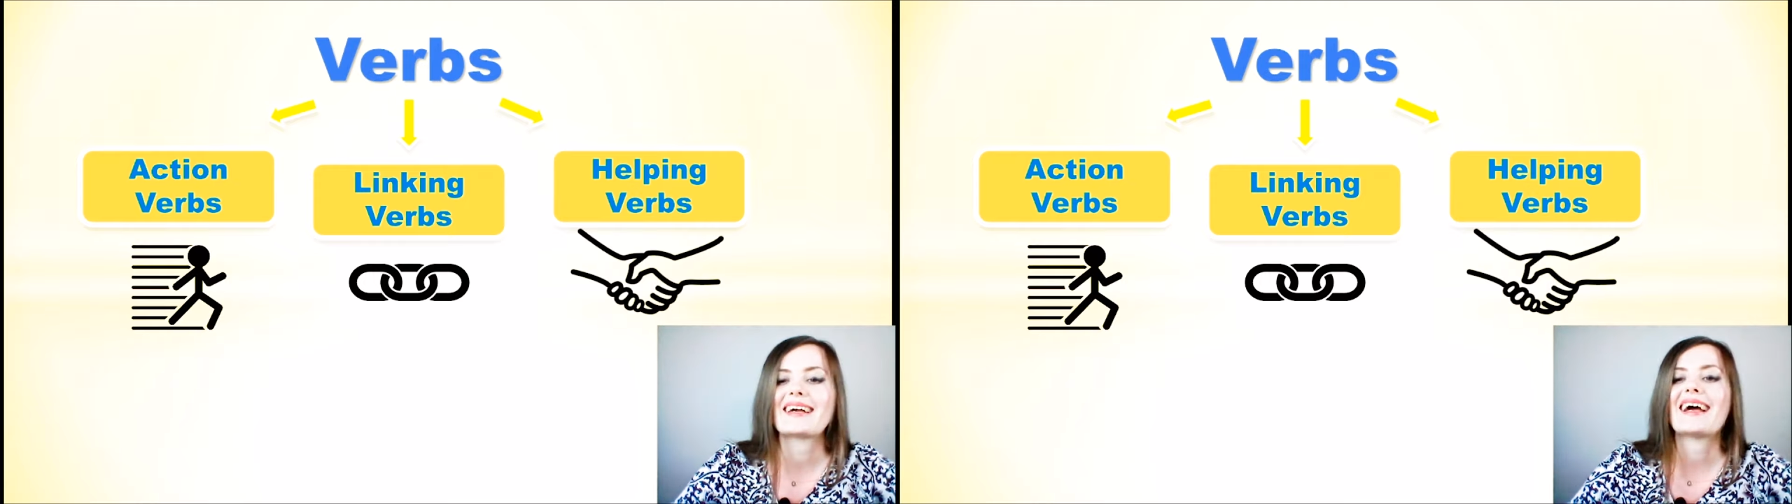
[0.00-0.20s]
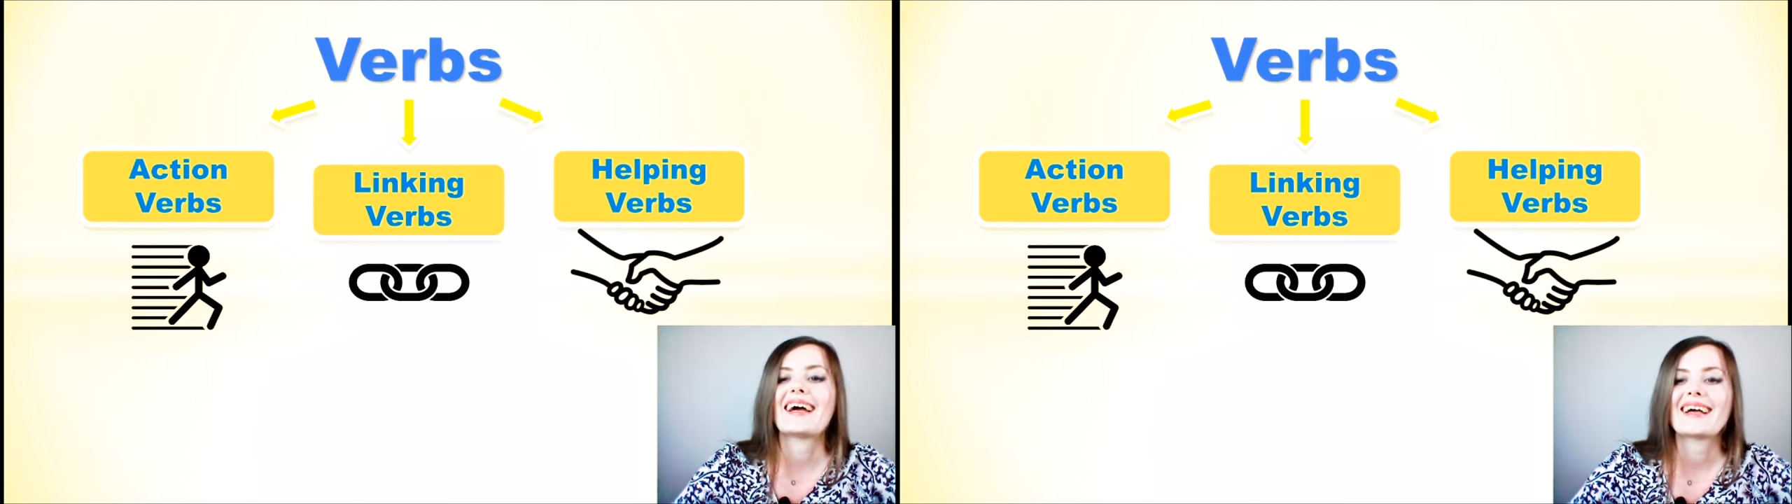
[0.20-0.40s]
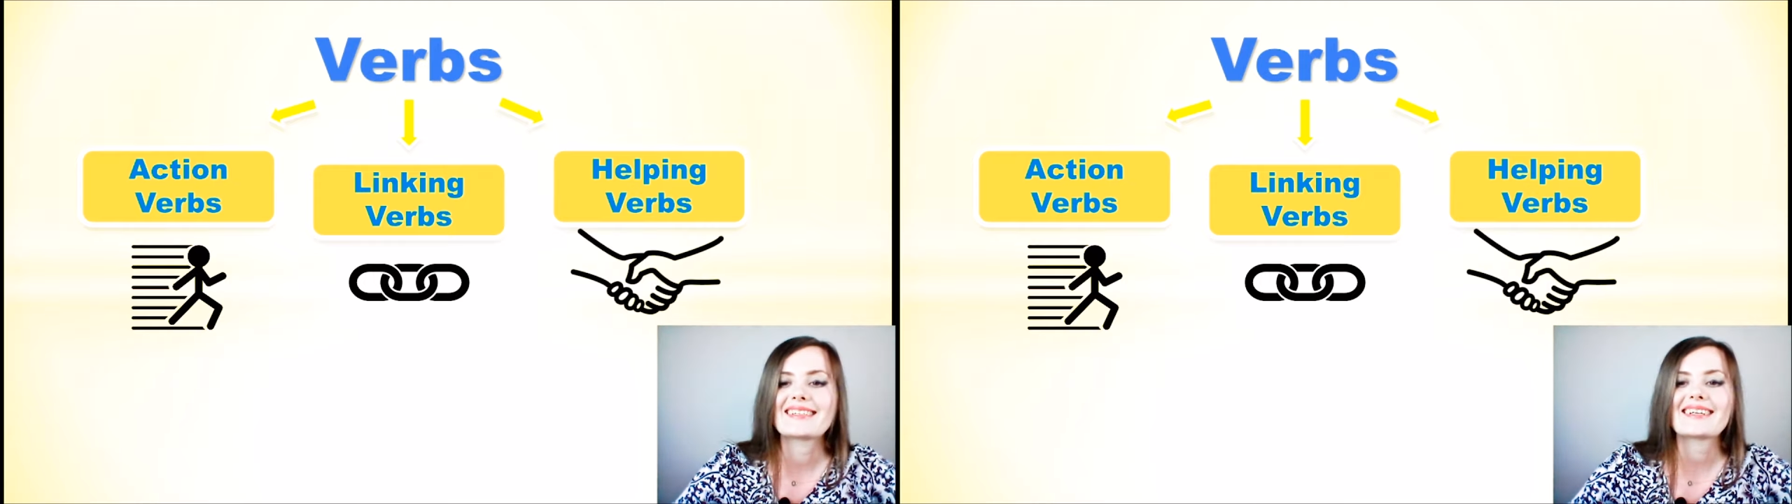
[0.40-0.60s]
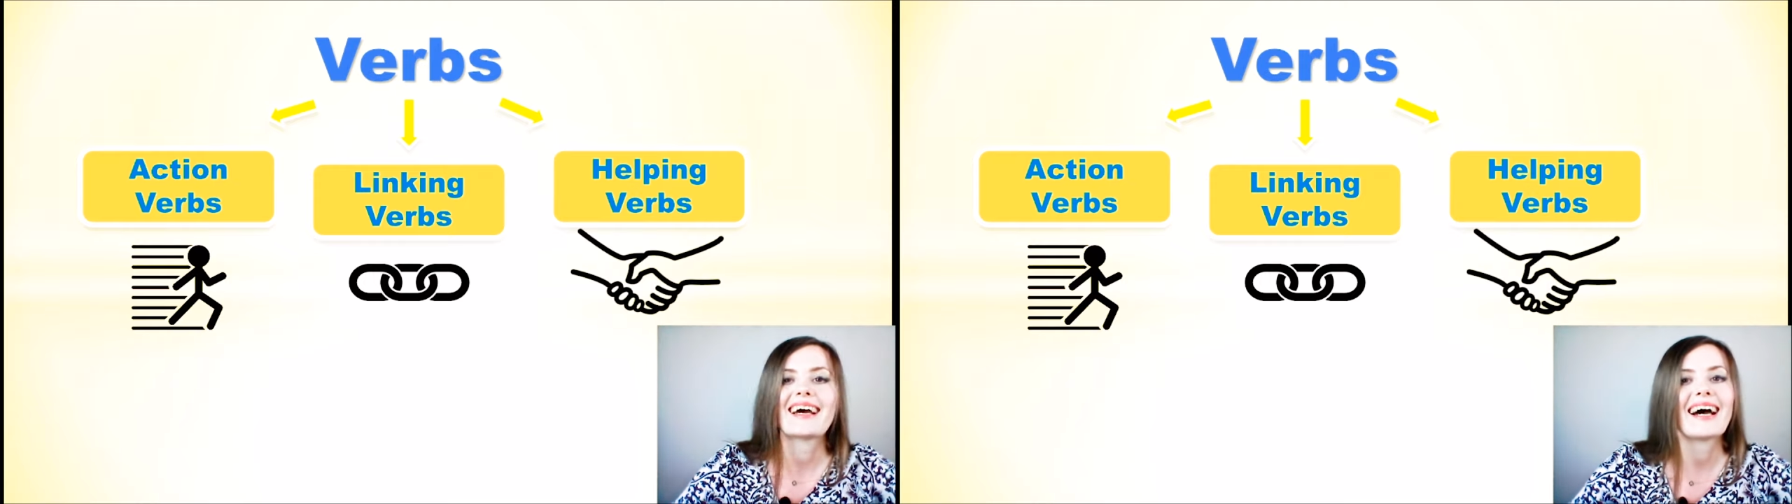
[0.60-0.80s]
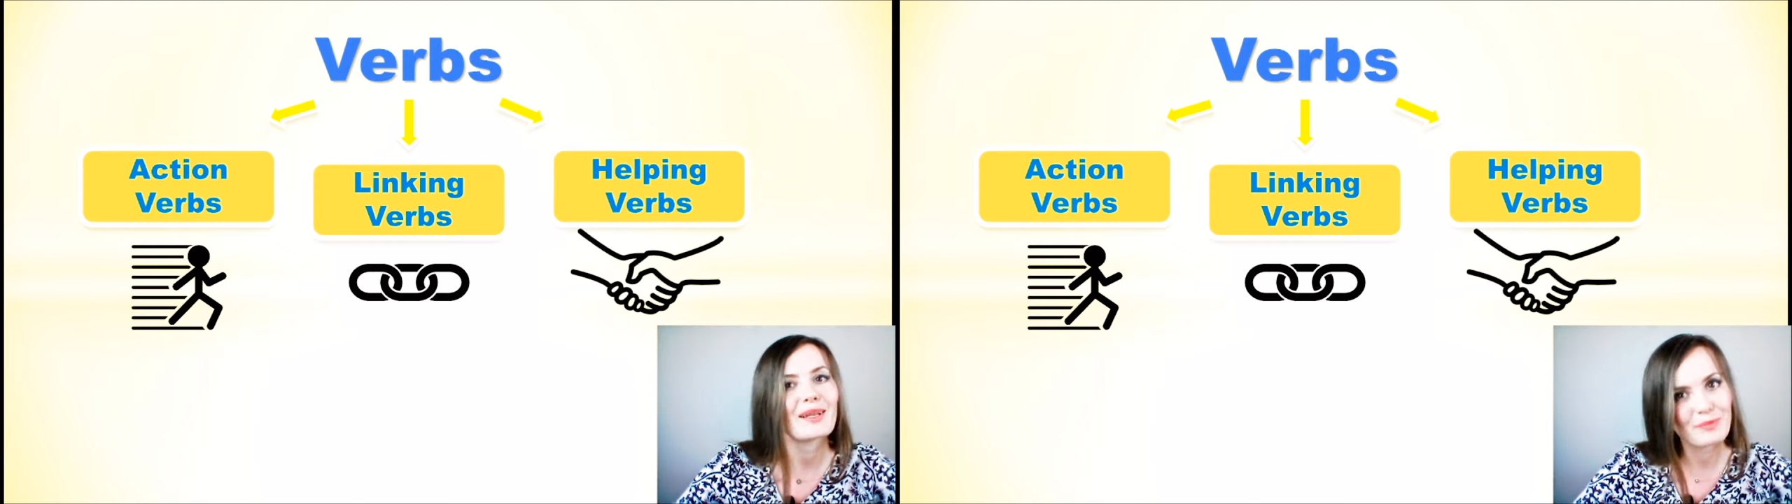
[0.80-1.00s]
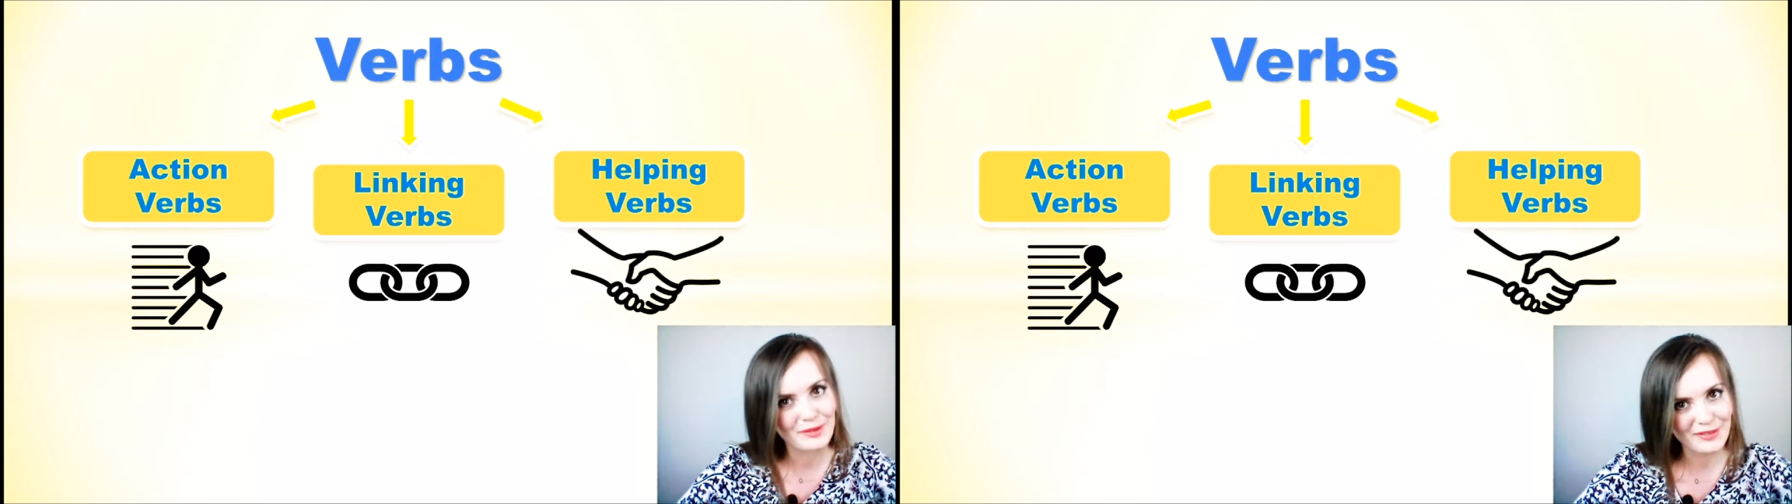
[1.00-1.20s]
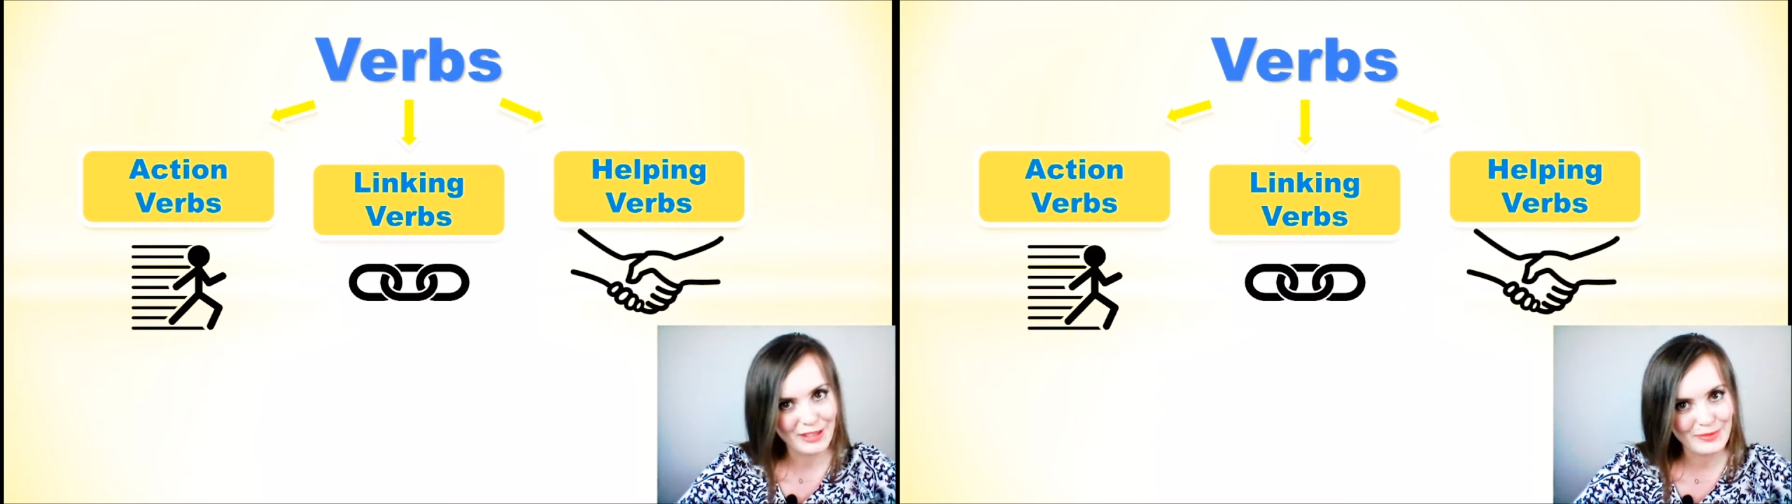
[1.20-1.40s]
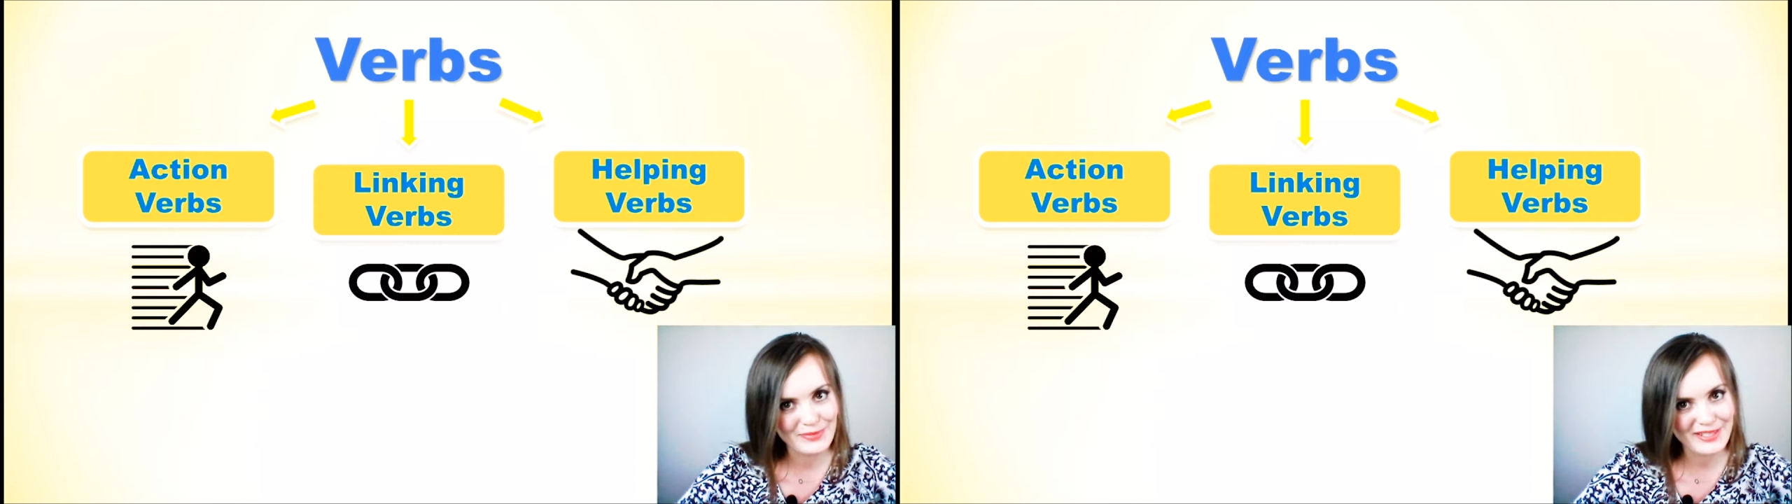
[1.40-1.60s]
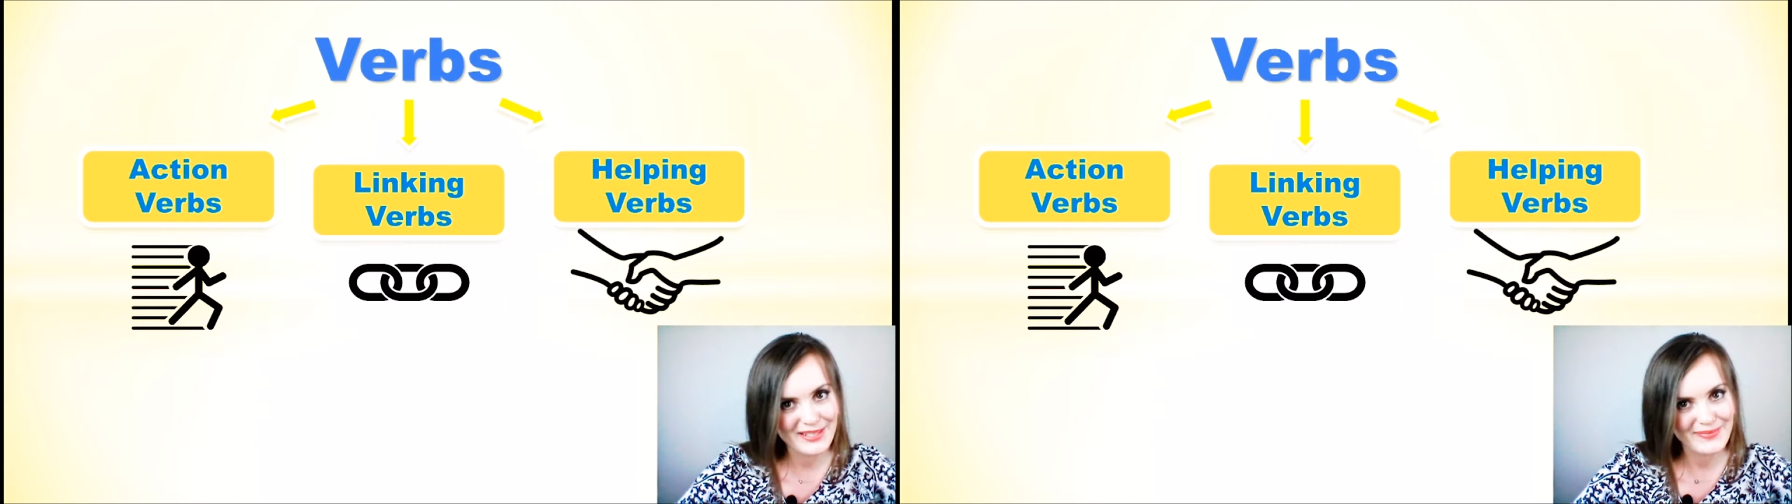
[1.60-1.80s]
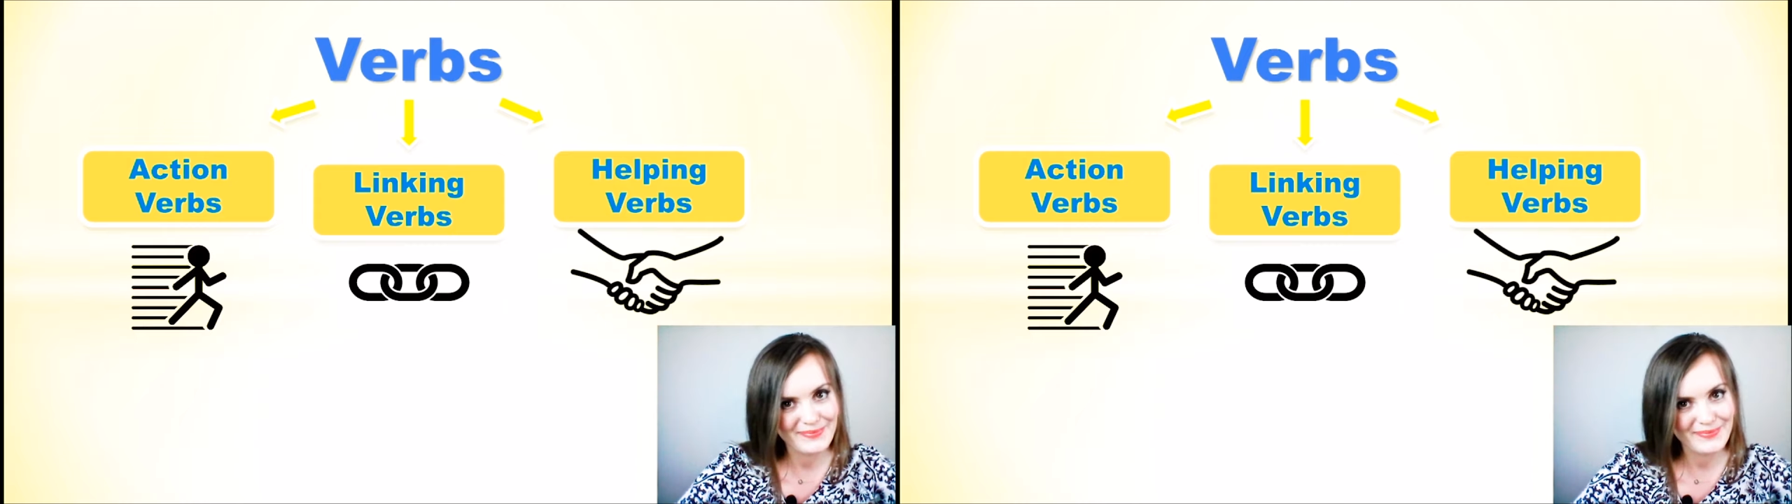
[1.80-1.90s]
and helping verbs.